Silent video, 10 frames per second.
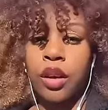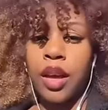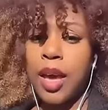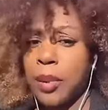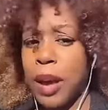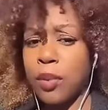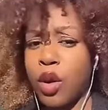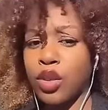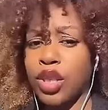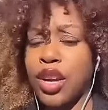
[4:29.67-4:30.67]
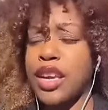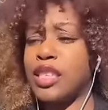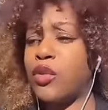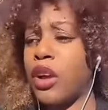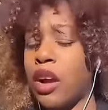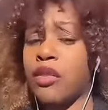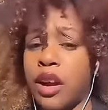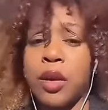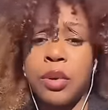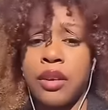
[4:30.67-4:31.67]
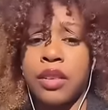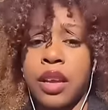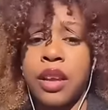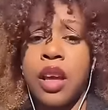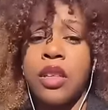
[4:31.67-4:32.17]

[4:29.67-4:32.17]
Hip hop culture is very, very prevalent.